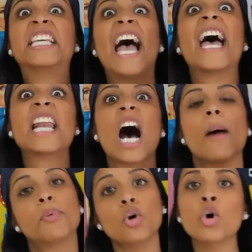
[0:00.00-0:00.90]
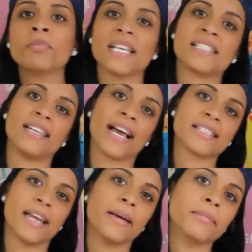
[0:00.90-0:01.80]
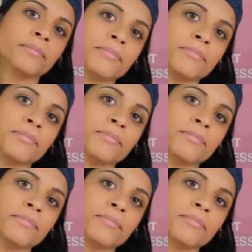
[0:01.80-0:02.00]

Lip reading: Get up! Oops, it's the next day.